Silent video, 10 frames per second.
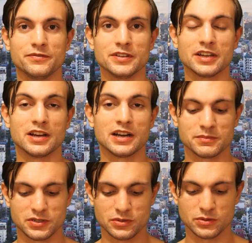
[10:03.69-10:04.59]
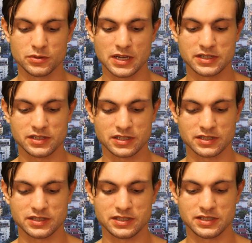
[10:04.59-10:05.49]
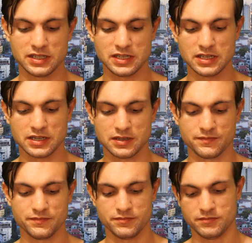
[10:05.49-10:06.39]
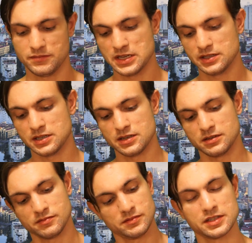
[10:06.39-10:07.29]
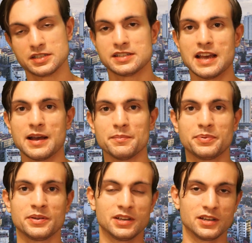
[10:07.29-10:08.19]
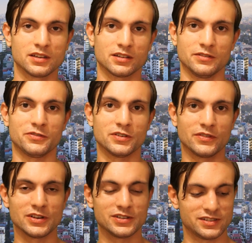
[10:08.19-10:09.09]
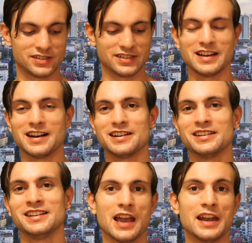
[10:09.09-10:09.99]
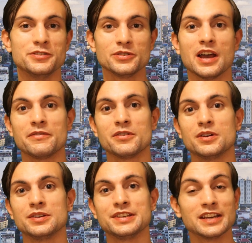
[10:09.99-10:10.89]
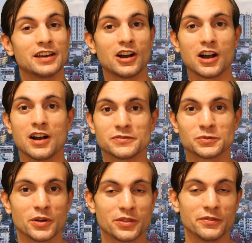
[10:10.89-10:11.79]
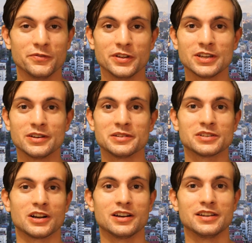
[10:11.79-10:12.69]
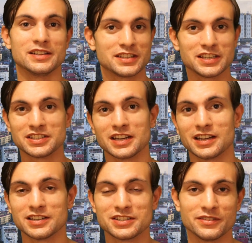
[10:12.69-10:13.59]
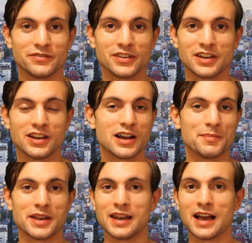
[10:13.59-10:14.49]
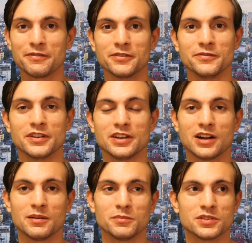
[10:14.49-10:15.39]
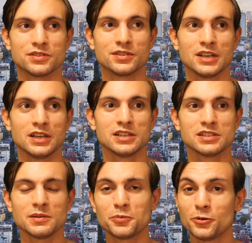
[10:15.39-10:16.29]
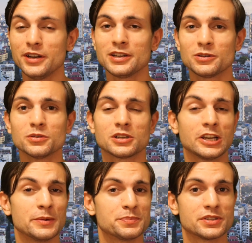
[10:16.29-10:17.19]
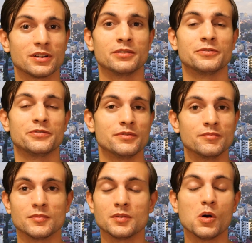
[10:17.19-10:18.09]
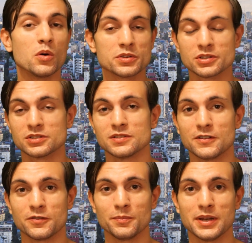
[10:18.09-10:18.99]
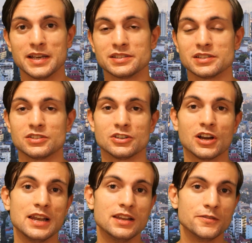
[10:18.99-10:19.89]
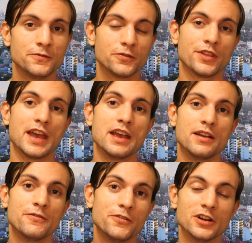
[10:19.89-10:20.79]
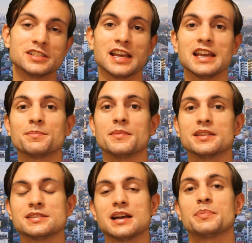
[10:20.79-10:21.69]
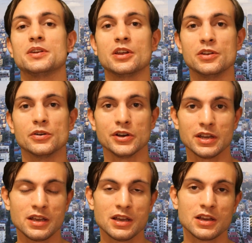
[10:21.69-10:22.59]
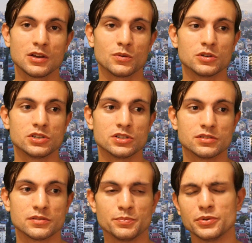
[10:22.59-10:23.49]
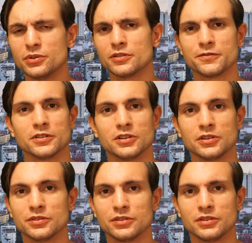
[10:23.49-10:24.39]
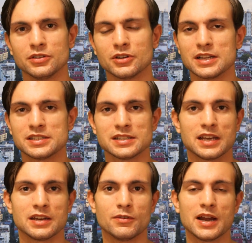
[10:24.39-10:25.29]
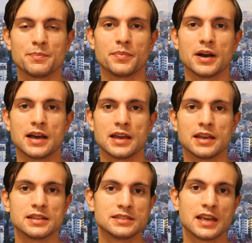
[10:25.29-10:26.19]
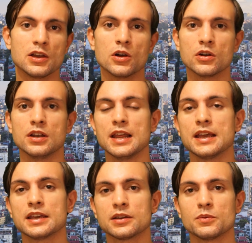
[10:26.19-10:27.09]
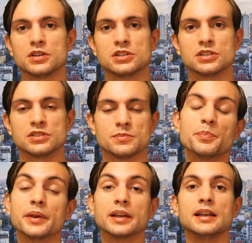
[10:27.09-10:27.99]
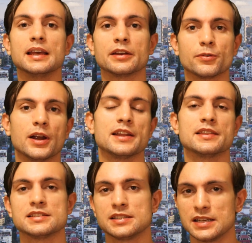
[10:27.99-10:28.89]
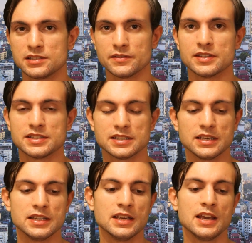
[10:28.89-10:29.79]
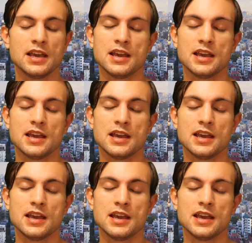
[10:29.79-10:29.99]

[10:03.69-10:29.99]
Vietnam too. As you can see, there's the stamp. Got a few of those now. And I do have a year and a half's worth of videos on teaching English in Vietnam and life in Vietnam, with some pretty cool clips of all sorts of different places. I lived for the first 8 months up in Hanoi, which is beautiful. I stayed right by Tay Ho Lake, which is a big lake right in the center of the city.